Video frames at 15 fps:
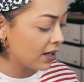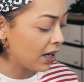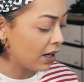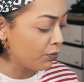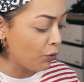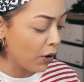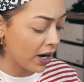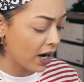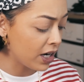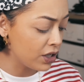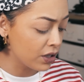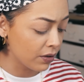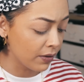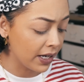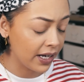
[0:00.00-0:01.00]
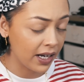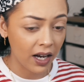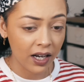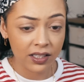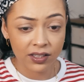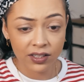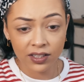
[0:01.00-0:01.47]
And when I do it,
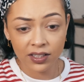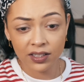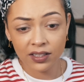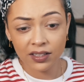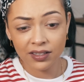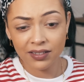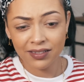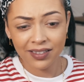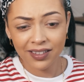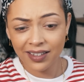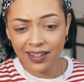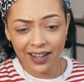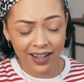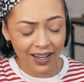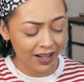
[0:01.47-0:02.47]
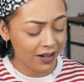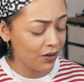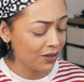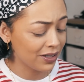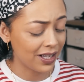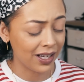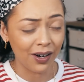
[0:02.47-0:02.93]
it
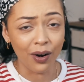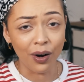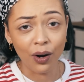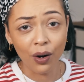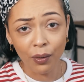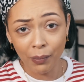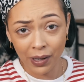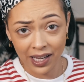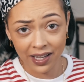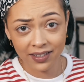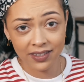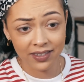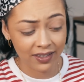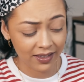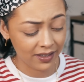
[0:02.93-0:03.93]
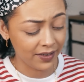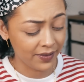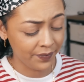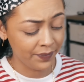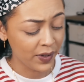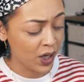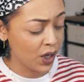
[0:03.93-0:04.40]
looks like a hot mess.
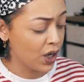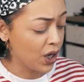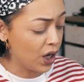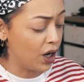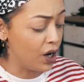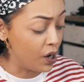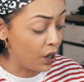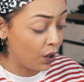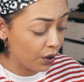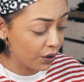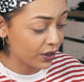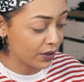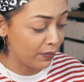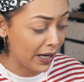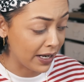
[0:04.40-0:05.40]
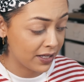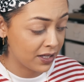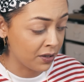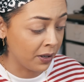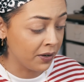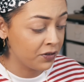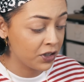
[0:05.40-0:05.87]
A hot mess.
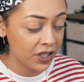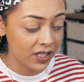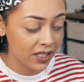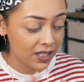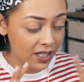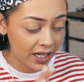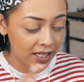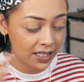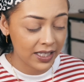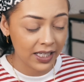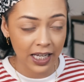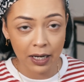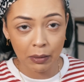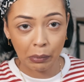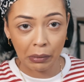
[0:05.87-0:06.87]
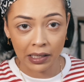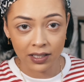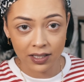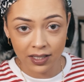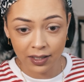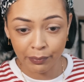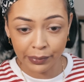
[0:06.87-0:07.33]
So I've just decided to keep
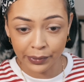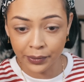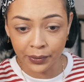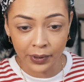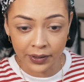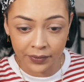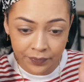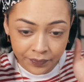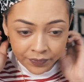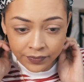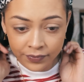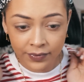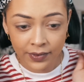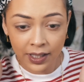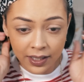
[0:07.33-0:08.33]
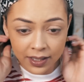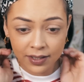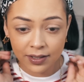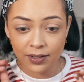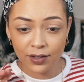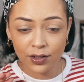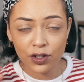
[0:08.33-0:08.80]
things simple and
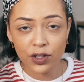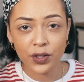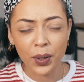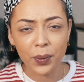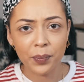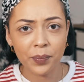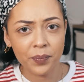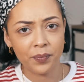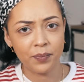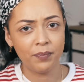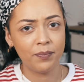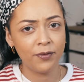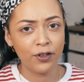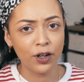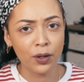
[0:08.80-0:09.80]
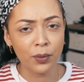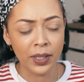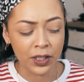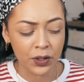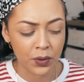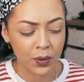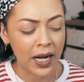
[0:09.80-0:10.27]
stop
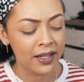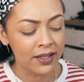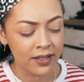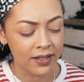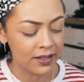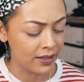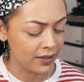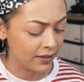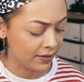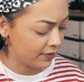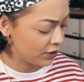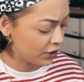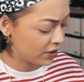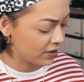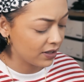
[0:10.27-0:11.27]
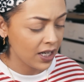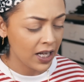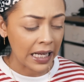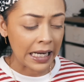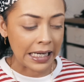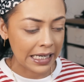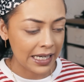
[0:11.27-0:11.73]
following trends and just
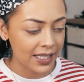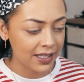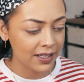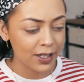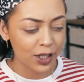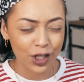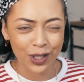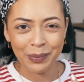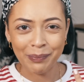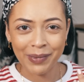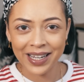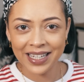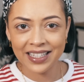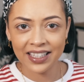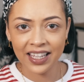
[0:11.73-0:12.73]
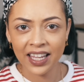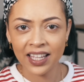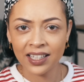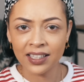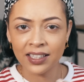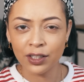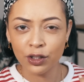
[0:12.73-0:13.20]
listen to my
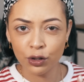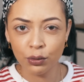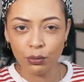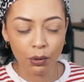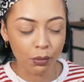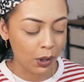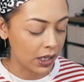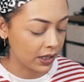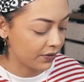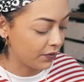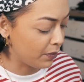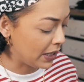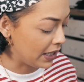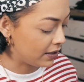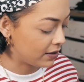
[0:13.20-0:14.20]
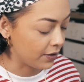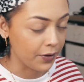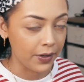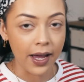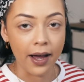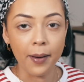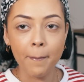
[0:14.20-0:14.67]
skin and do what works for me. So
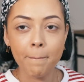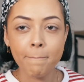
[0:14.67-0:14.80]
yeah,